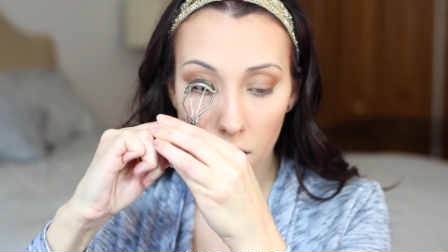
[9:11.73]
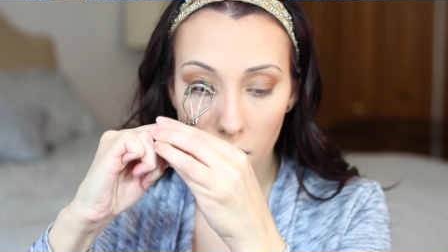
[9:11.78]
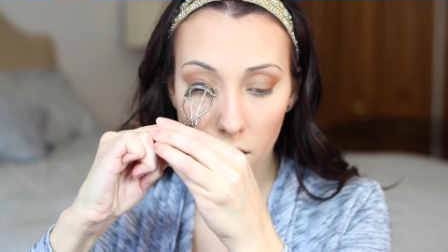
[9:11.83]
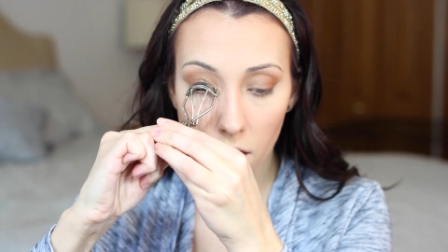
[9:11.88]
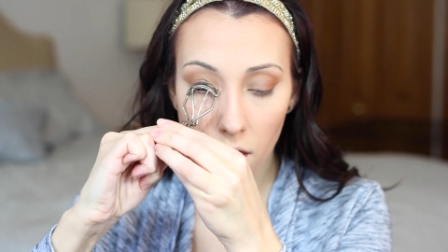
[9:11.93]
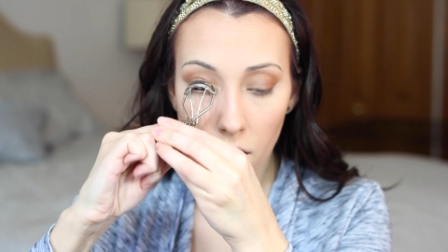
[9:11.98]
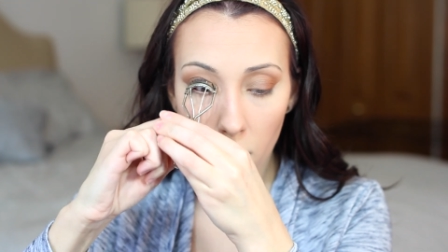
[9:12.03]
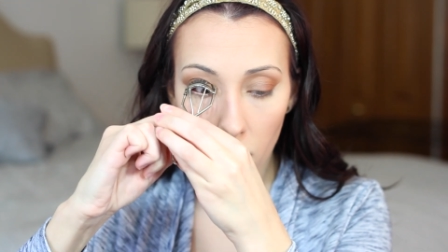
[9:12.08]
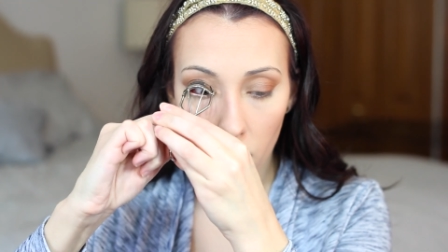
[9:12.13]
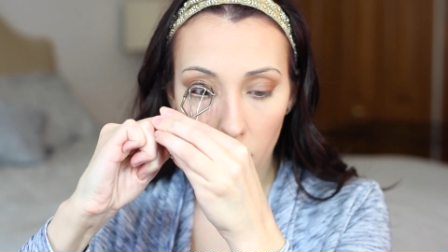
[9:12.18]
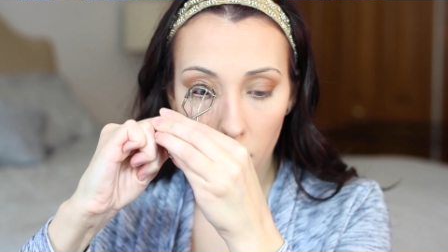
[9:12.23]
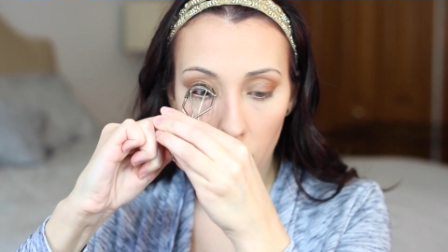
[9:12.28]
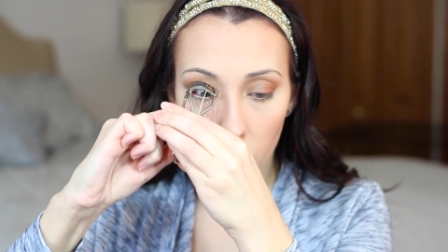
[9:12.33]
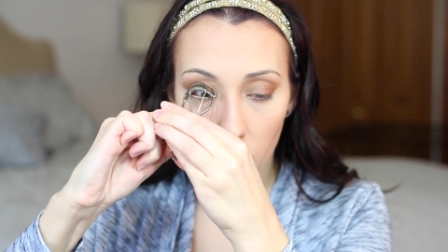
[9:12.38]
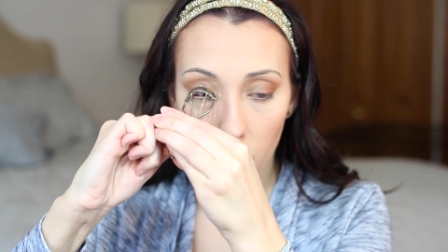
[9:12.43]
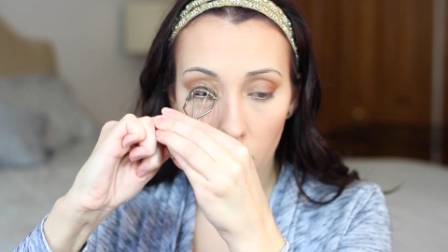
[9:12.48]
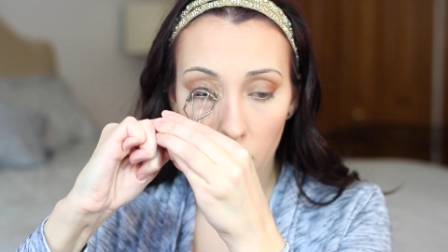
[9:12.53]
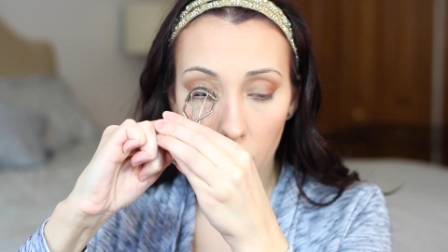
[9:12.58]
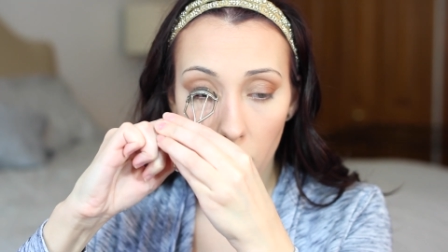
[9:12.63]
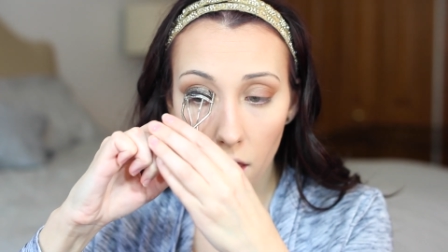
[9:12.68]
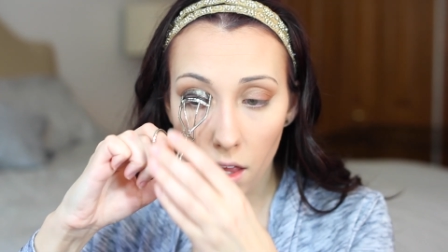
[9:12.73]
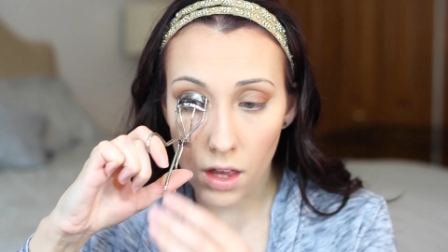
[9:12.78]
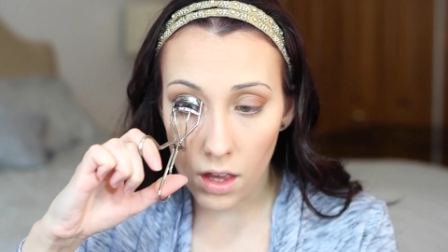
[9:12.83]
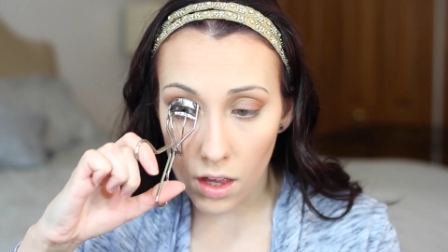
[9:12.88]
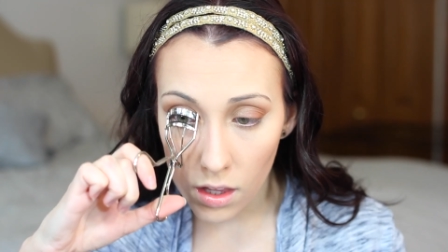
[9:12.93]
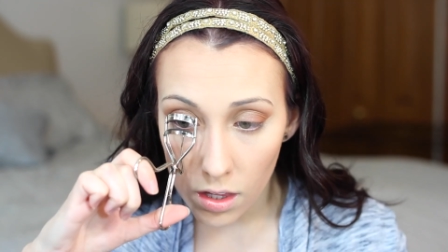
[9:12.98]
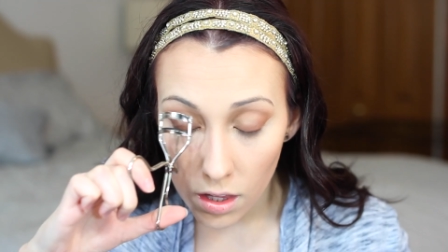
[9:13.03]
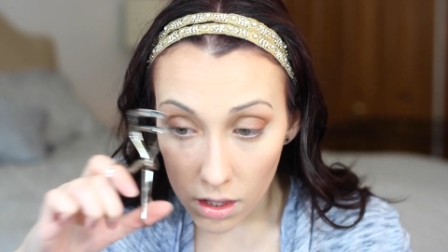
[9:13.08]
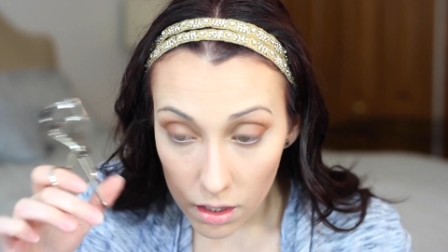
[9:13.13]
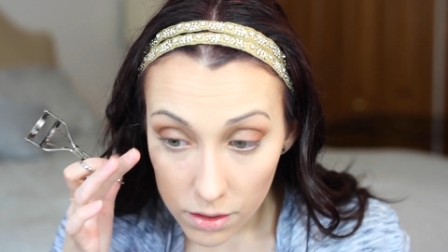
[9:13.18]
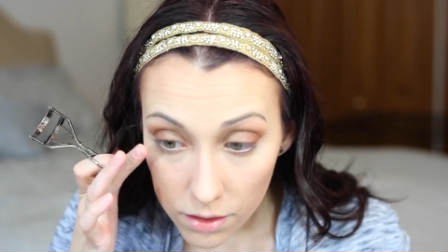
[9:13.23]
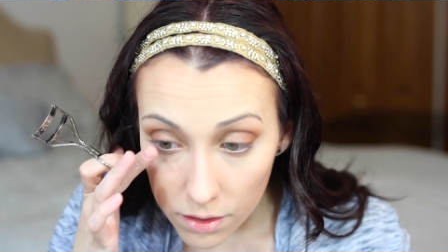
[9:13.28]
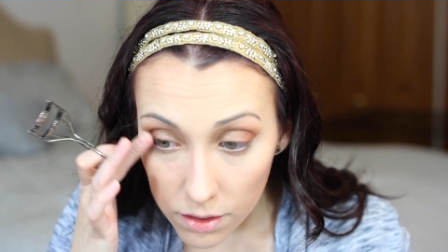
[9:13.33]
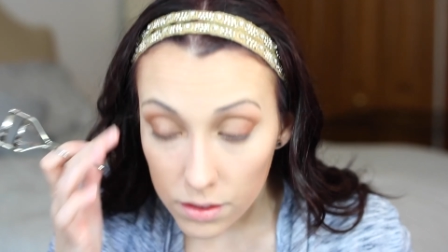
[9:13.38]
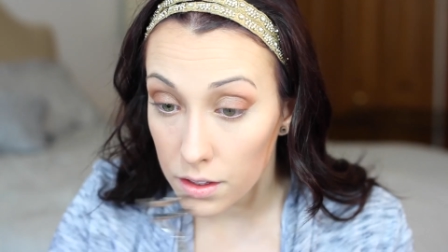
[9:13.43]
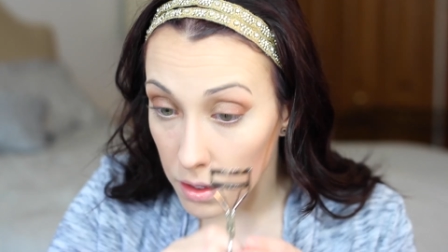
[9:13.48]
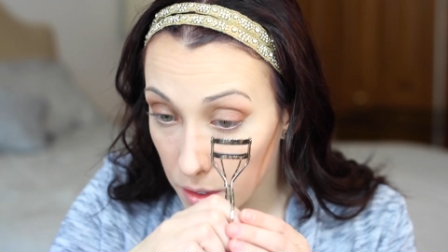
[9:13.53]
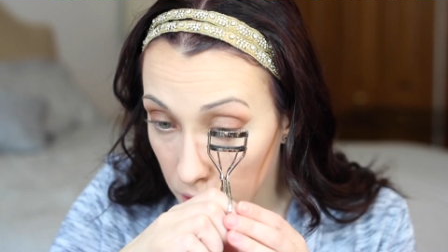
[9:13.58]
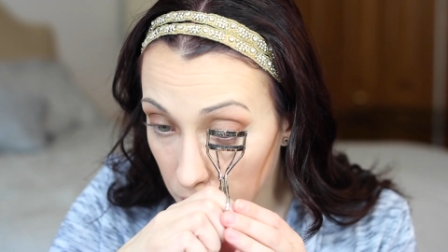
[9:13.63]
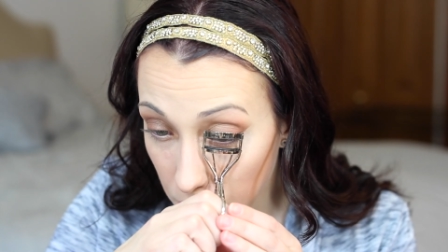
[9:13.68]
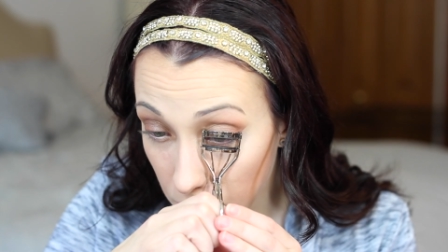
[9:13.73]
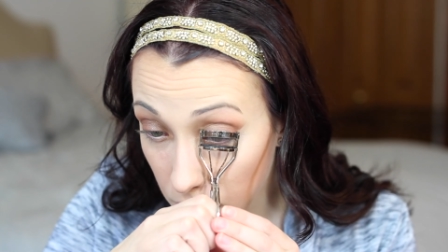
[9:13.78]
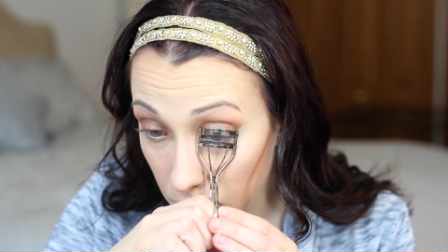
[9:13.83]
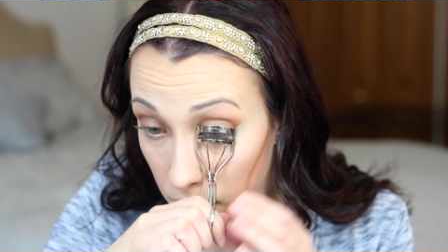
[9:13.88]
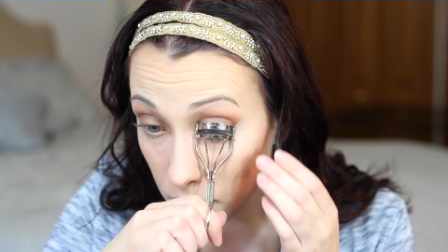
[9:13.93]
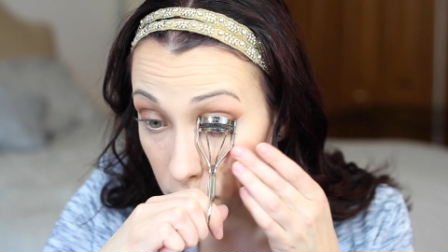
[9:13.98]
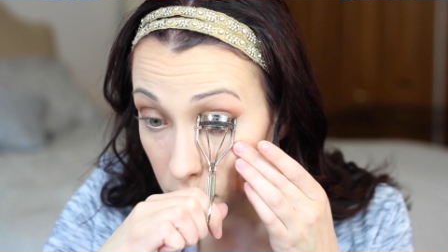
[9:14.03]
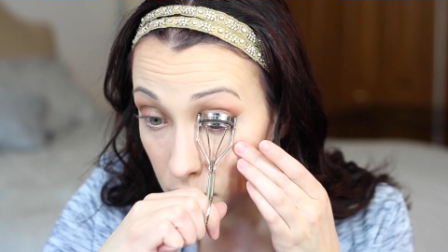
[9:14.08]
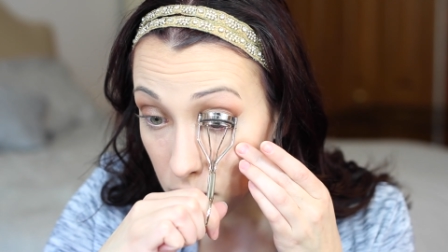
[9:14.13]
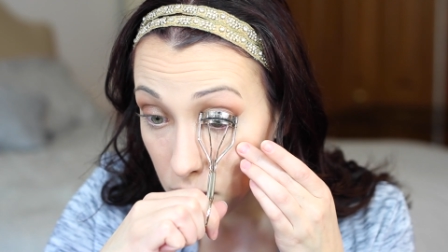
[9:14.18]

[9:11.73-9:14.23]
And I did warm this up with the blow dryer for